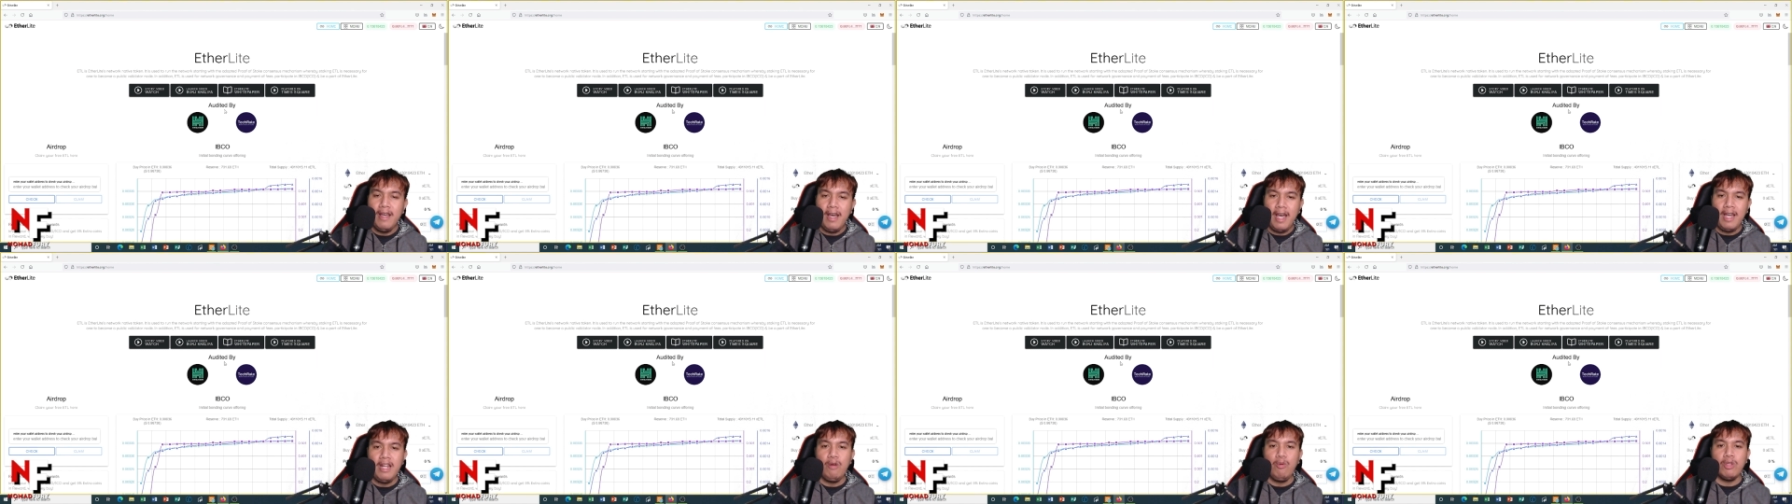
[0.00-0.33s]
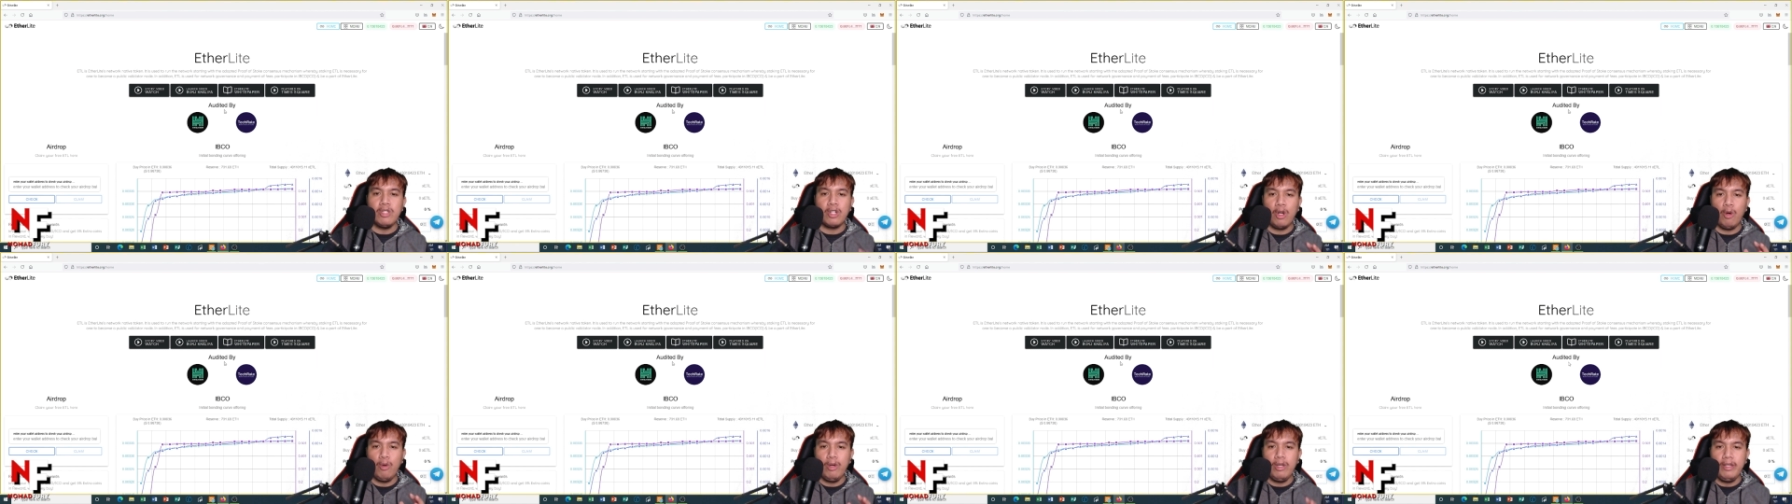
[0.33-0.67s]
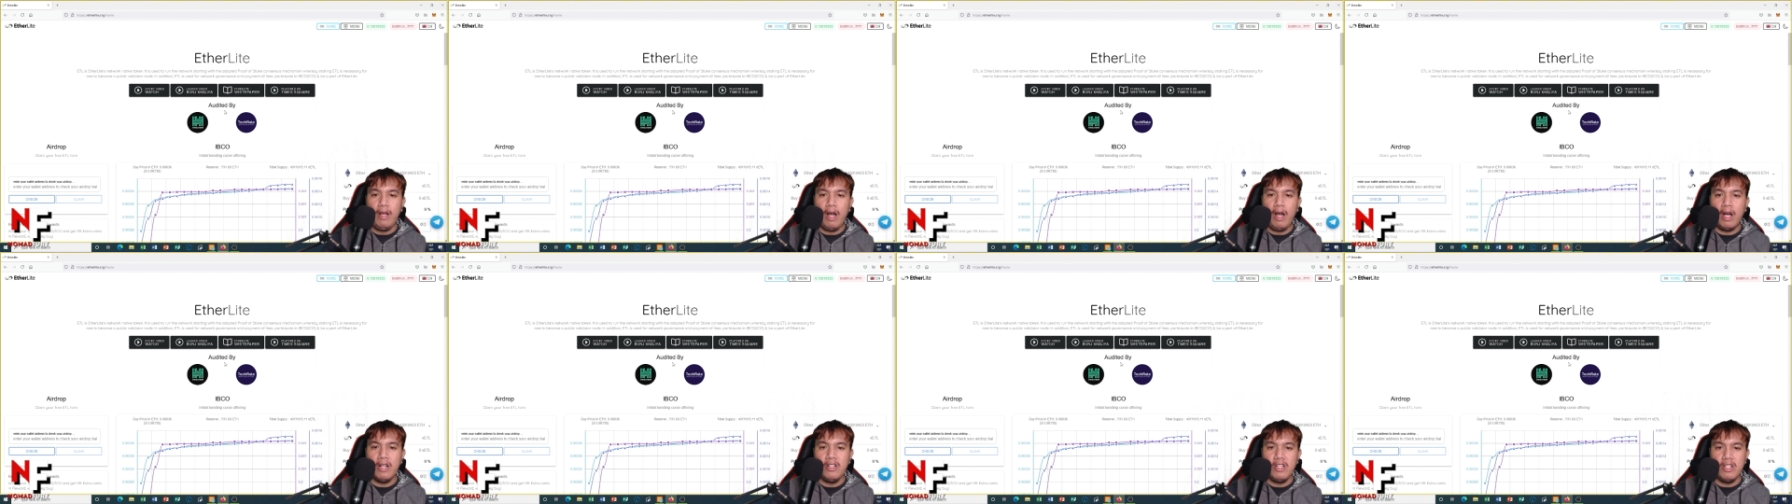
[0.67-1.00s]
And it was
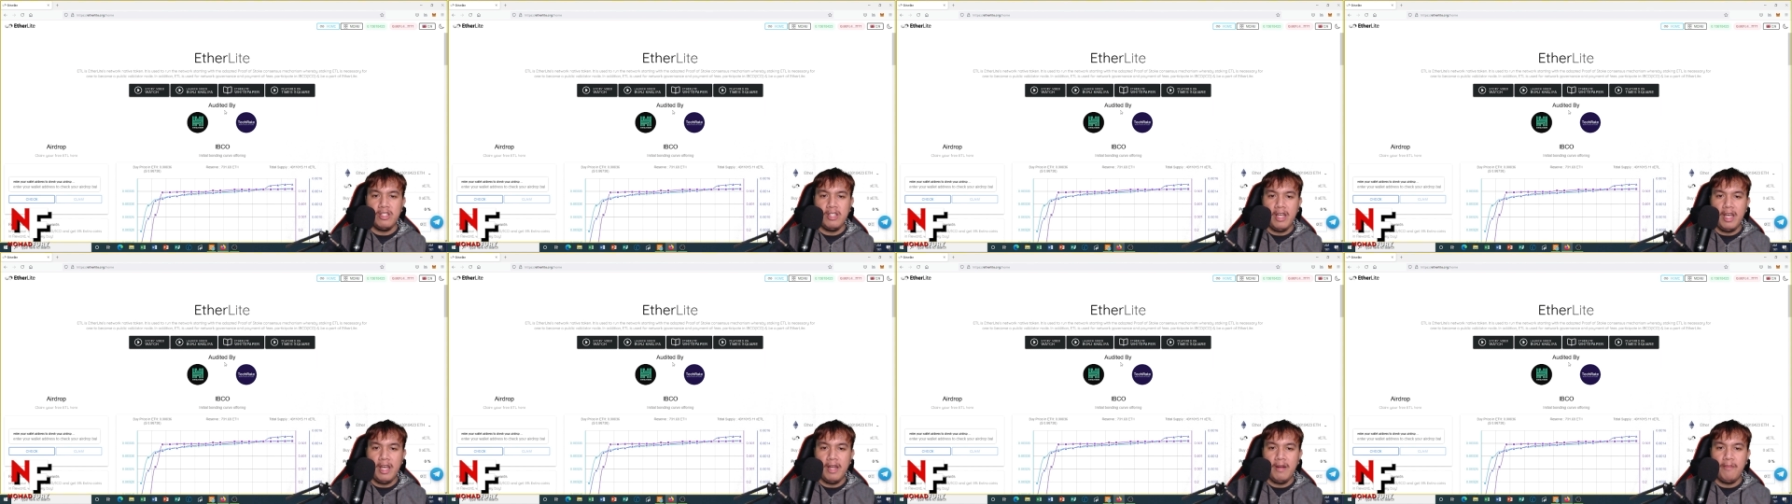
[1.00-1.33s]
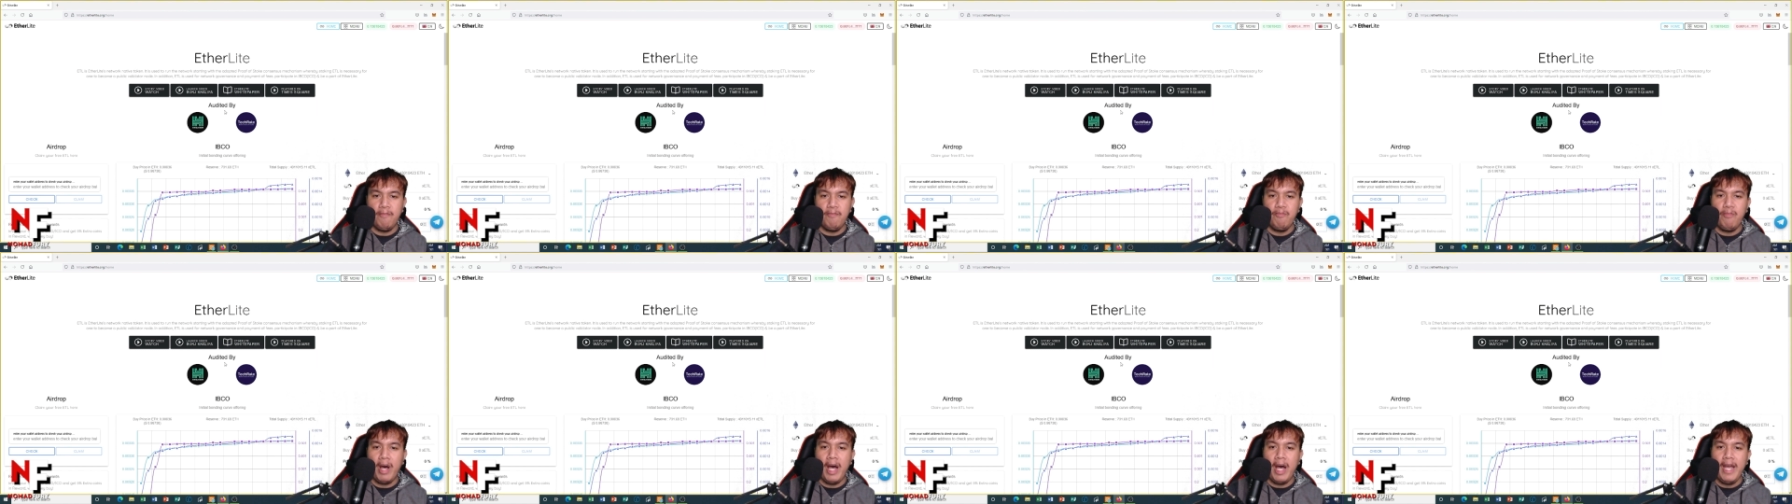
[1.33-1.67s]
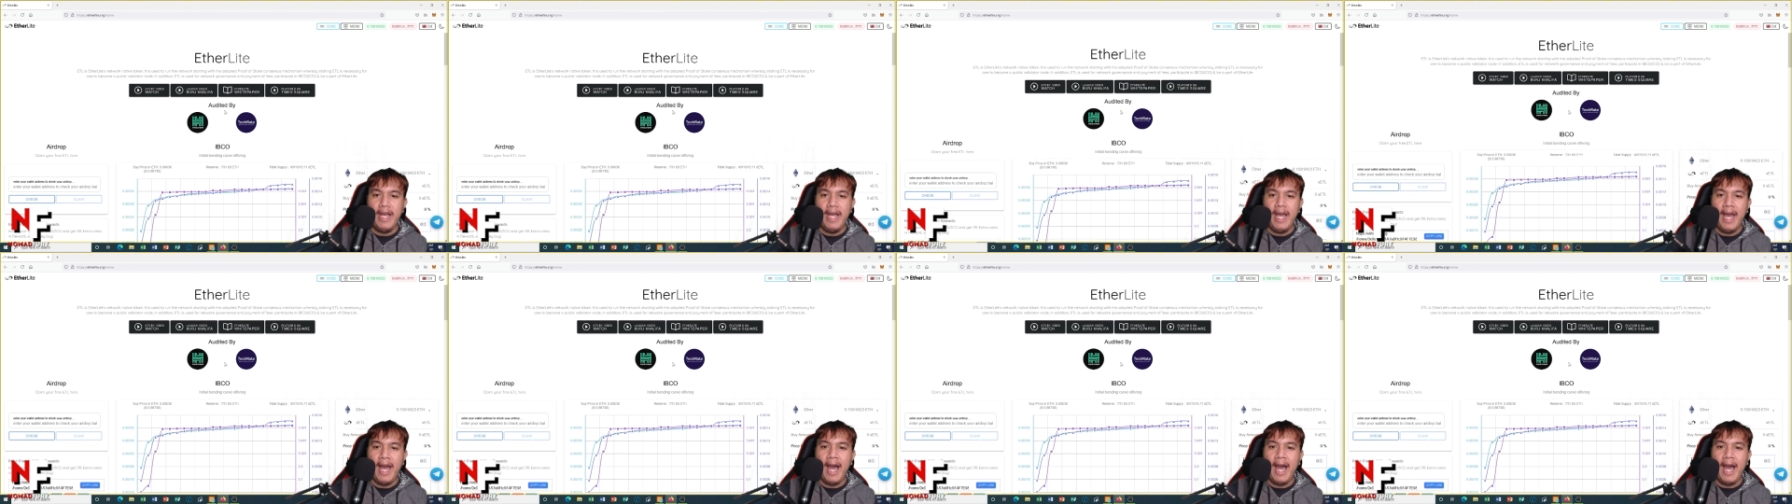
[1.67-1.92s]
currently audited by